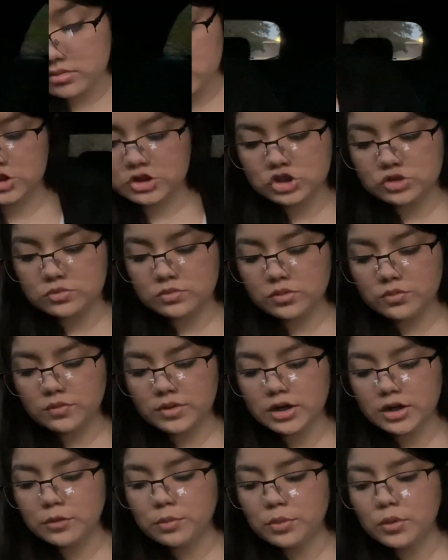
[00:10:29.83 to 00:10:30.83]
Someone
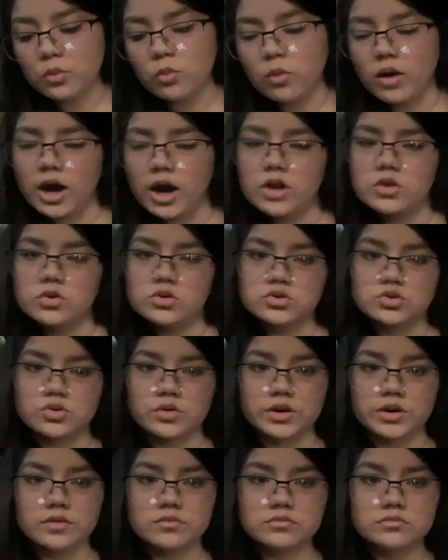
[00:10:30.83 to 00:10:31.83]
really put, why are you short?